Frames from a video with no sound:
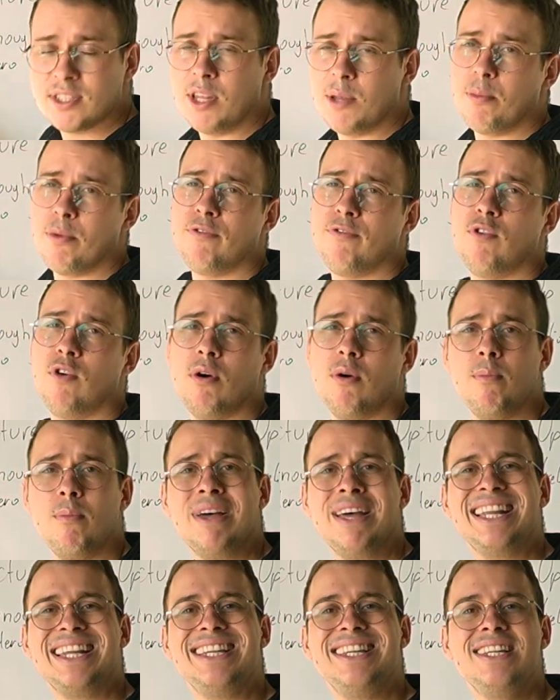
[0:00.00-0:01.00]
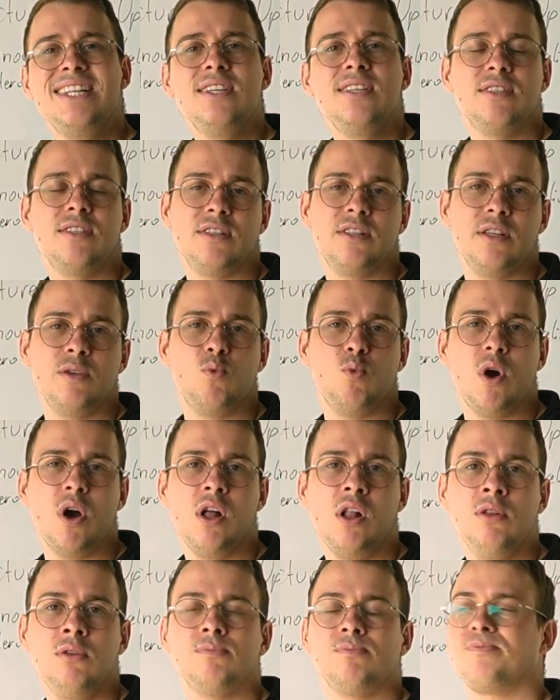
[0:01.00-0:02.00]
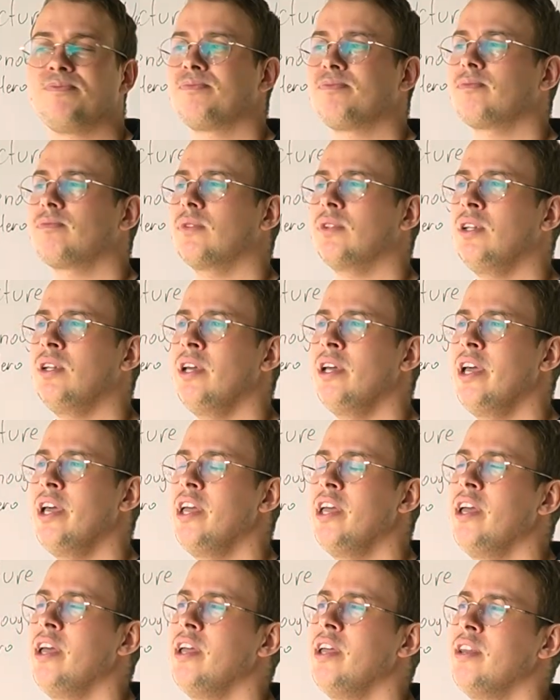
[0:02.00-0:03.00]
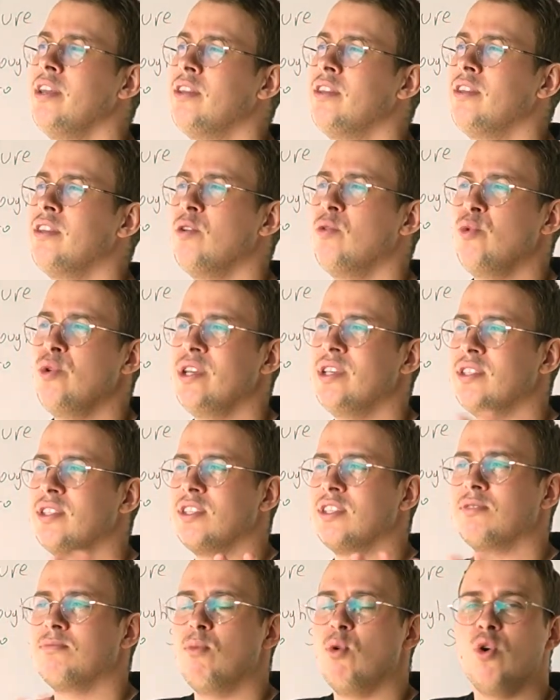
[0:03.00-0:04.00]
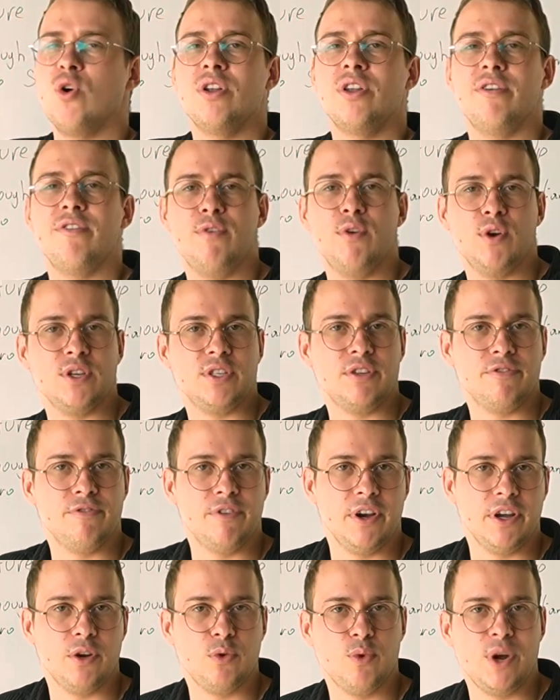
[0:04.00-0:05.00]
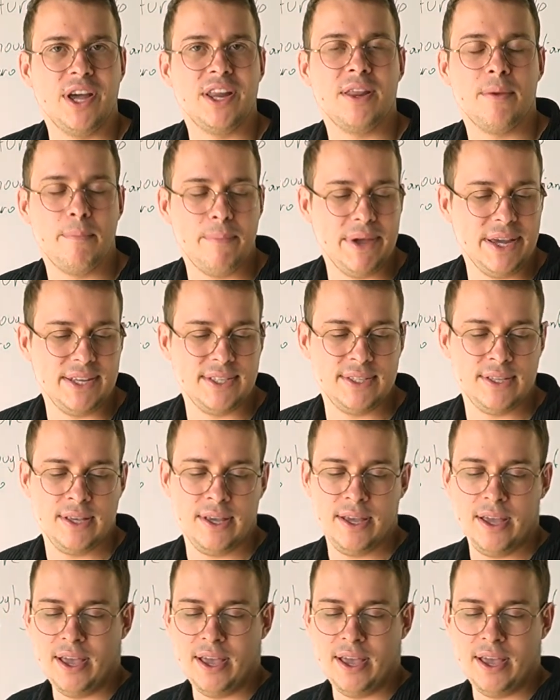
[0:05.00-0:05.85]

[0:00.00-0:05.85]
that perform decently well and the risk is more diversified, right? Makes